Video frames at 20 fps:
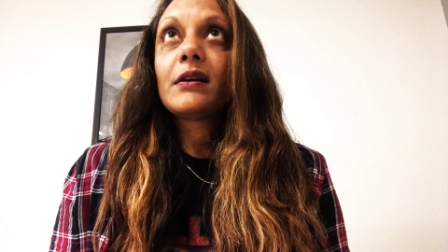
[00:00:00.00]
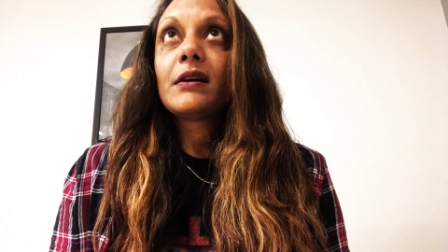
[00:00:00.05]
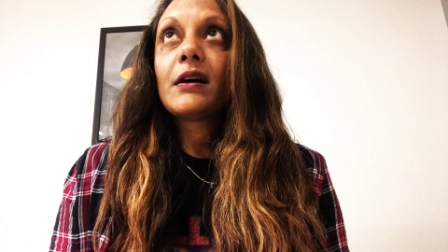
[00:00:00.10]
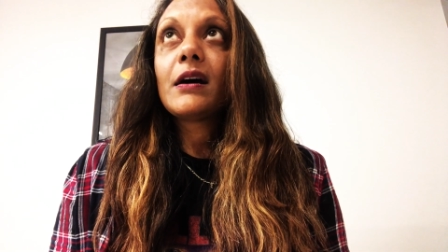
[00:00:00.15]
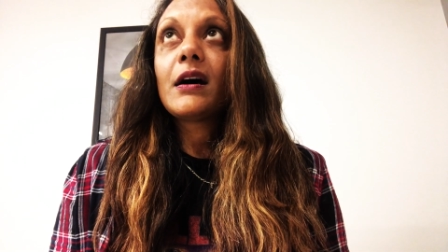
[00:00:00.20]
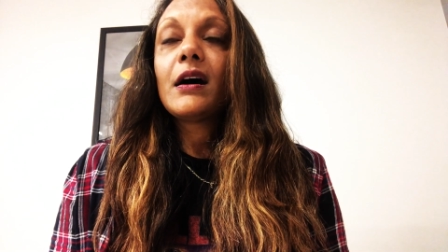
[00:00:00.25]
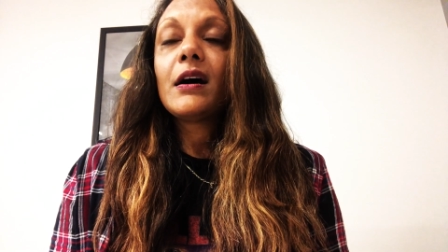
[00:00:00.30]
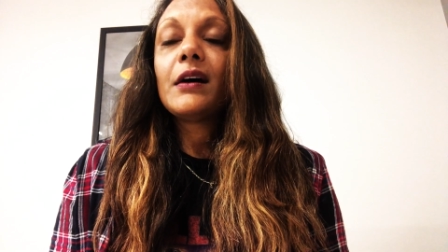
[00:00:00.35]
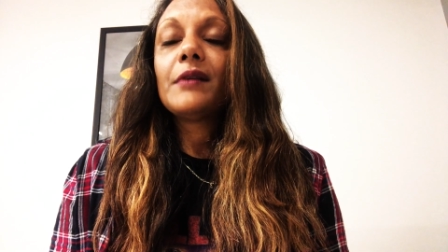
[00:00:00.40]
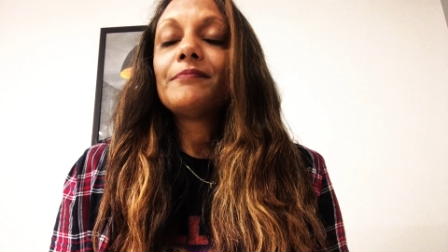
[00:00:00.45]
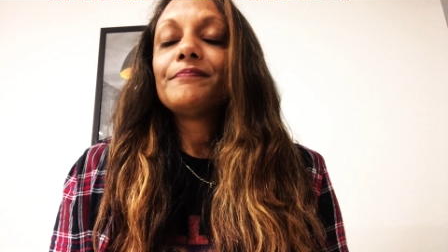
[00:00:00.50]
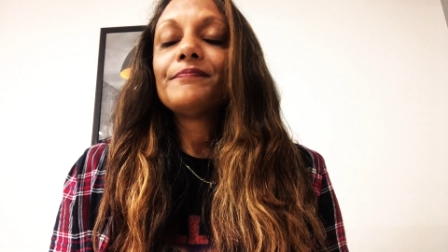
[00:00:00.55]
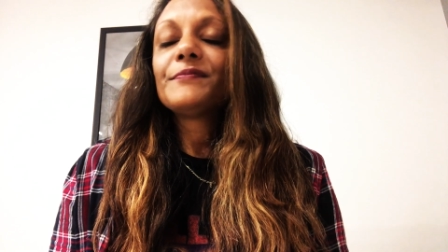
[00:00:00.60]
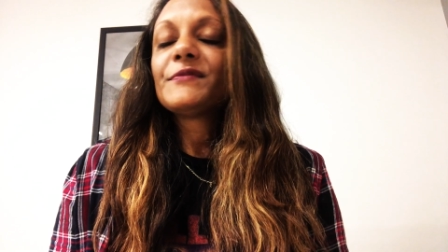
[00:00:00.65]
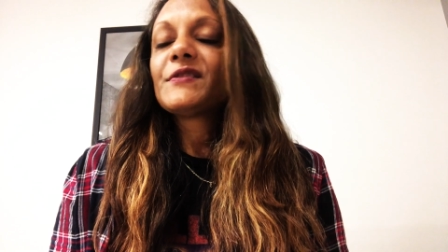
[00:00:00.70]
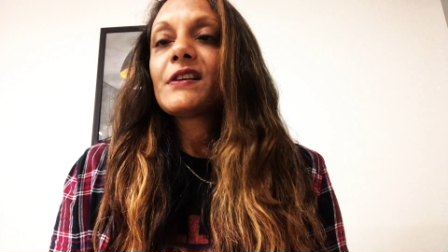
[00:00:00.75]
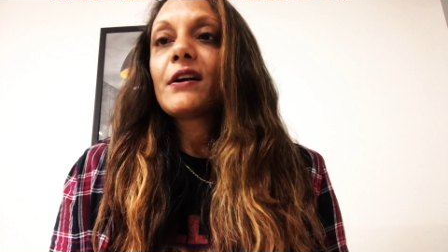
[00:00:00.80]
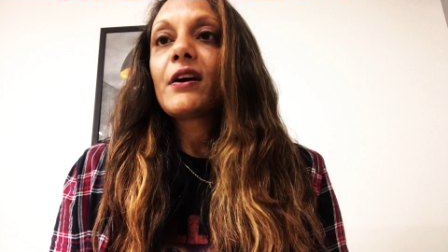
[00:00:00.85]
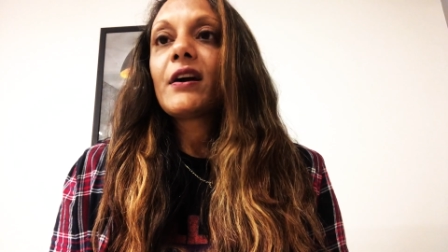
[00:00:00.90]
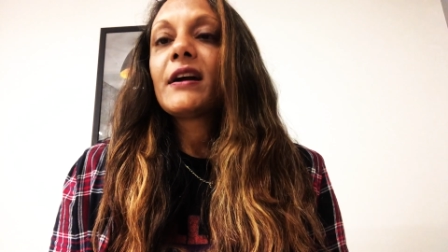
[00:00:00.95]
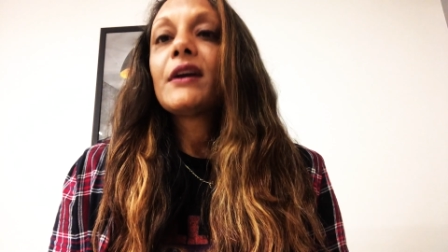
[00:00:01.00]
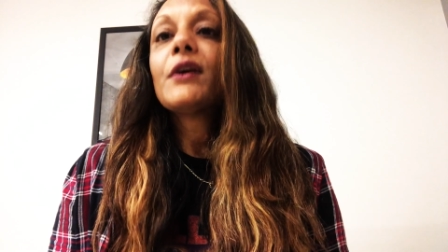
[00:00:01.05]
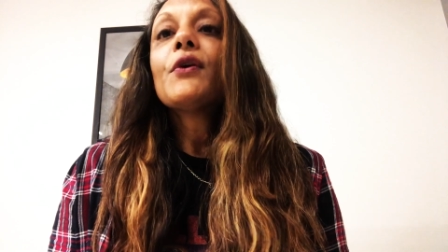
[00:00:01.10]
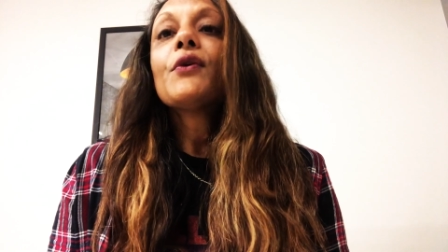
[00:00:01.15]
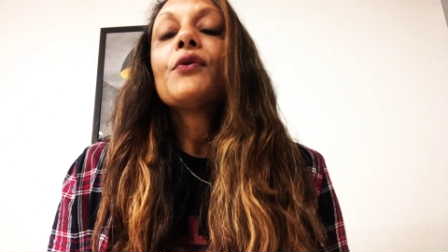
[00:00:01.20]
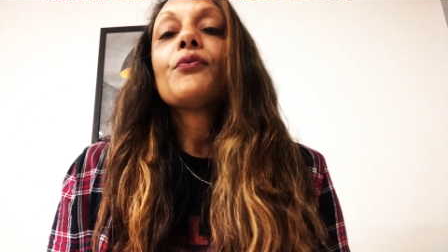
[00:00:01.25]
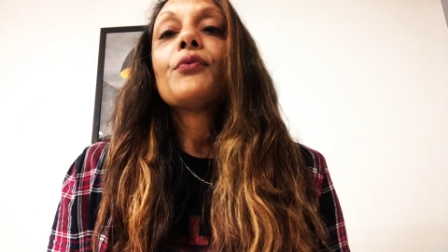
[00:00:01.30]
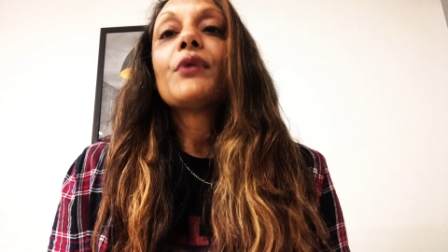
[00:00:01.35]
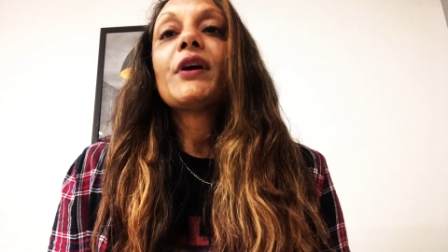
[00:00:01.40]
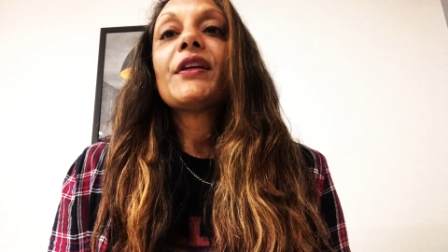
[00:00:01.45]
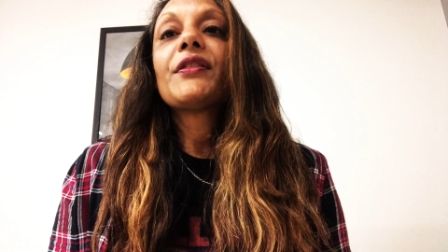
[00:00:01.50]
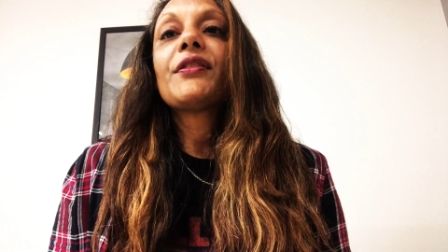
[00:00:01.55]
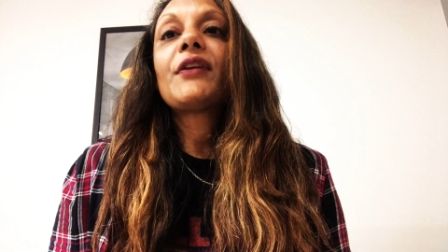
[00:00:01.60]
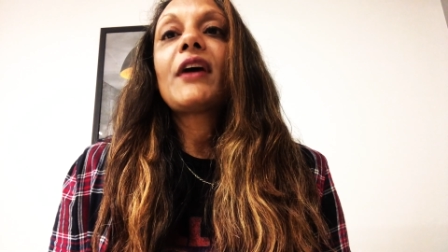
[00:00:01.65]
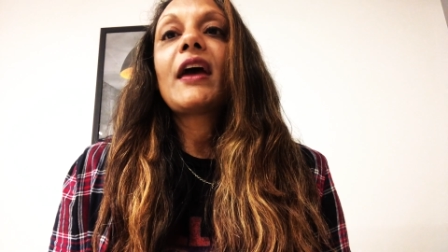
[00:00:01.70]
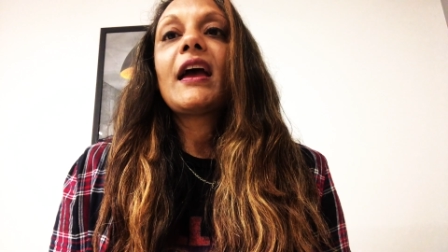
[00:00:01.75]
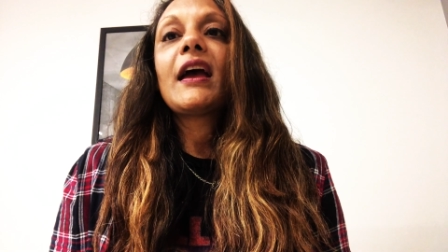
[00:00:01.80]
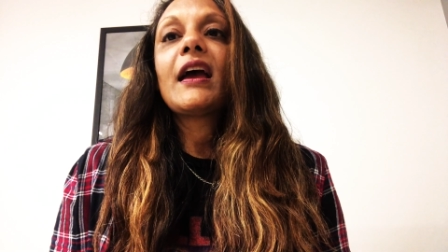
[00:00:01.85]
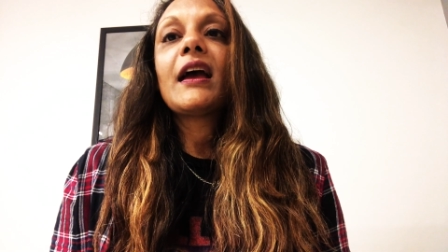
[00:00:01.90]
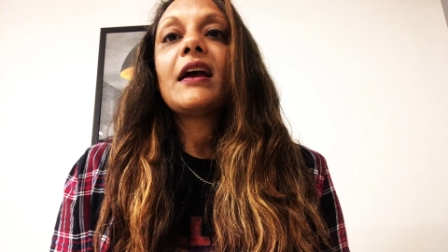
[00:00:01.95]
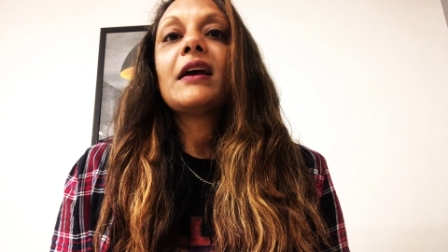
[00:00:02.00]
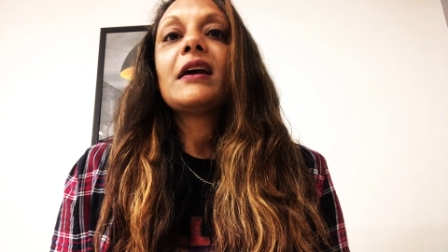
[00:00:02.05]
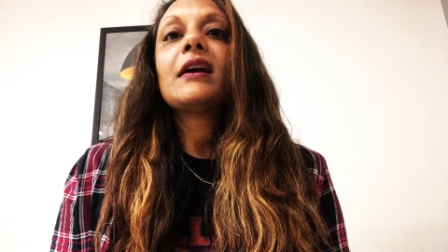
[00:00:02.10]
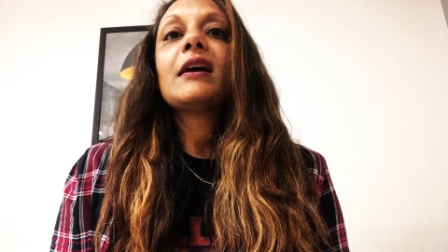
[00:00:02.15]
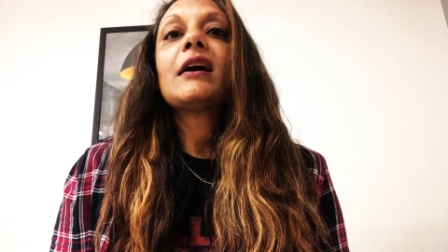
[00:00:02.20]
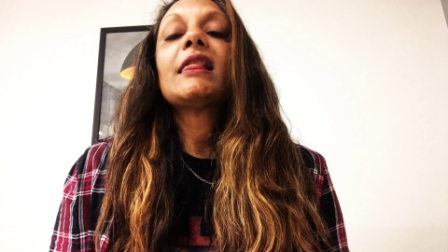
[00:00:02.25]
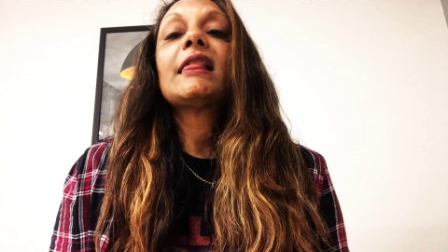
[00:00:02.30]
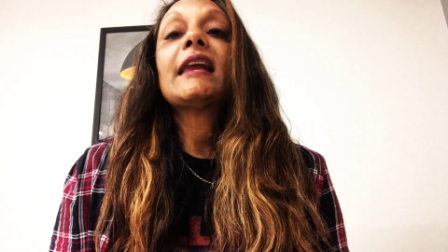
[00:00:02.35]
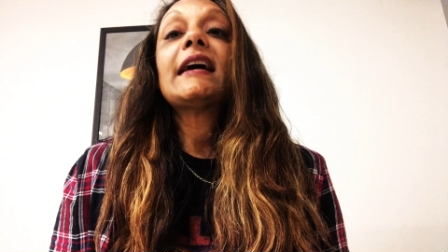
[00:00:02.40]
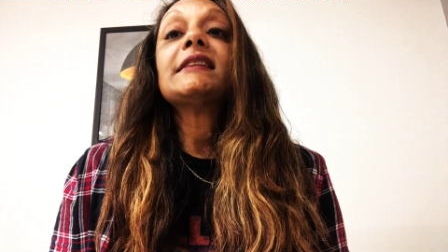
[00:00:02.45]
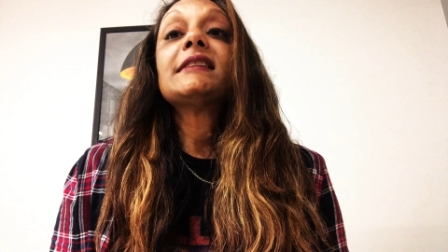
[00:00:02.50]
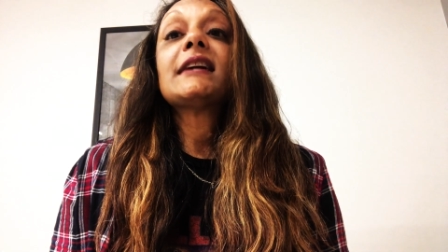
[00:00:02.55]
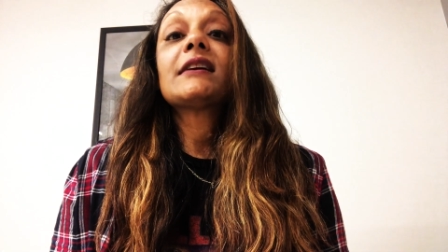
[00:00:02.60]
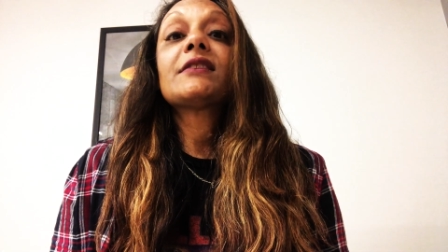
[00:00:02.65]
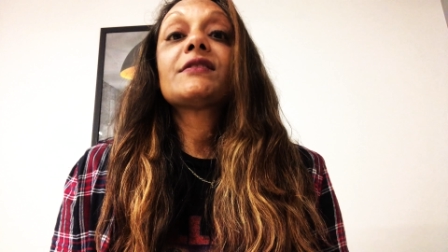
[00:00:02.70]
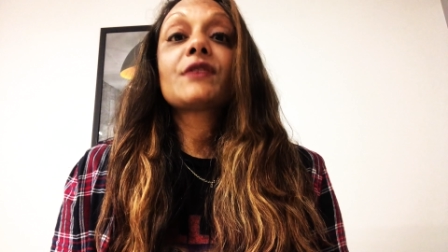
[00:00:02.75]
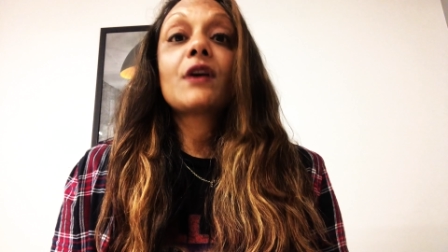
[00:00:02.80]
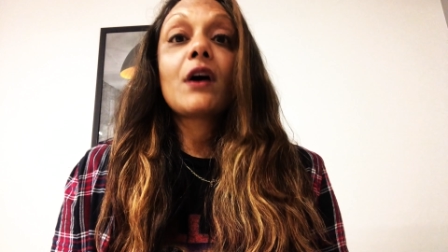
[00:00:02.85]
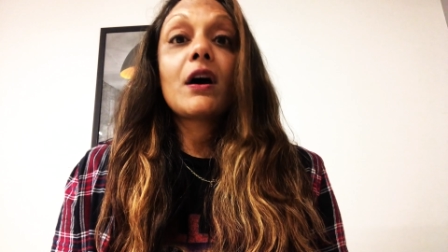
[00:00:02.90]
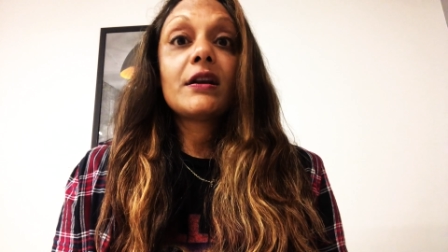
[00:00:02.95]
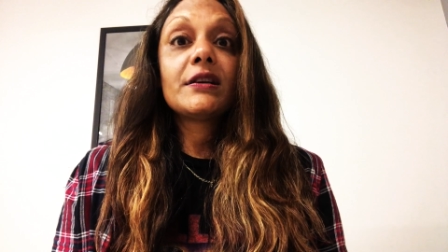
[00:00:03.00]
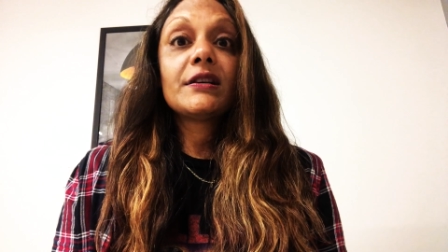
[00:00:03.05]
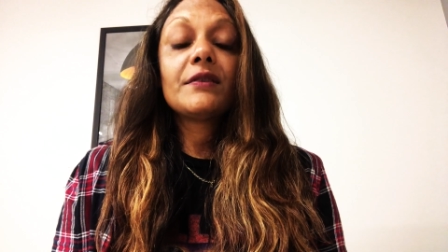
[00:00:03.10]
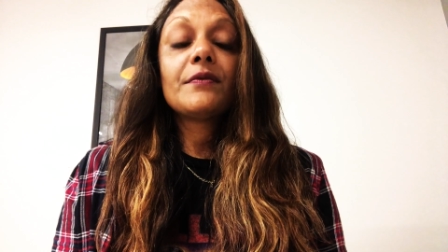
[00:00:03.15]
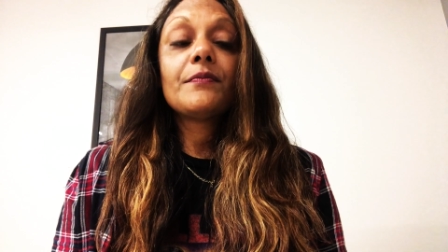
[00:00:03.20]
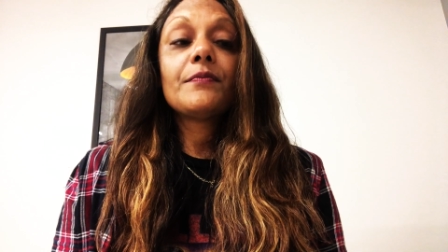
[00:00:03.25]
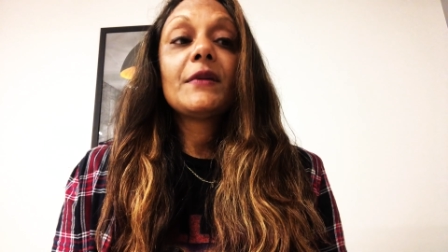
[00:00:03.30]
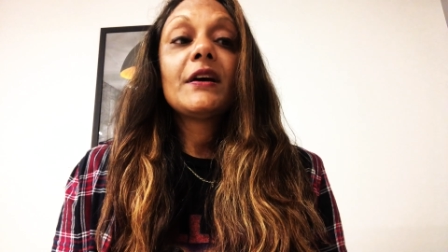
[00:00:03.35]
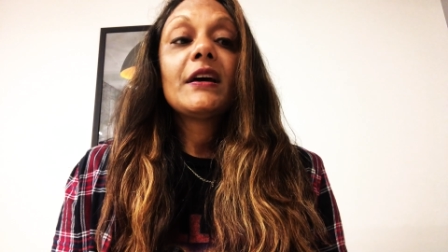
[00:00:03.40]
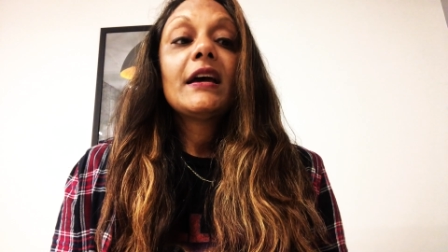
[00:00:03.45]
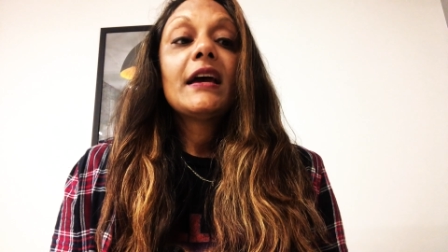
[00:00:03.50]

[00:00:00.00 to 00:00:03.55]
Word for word: um, sorry, with a latex condom,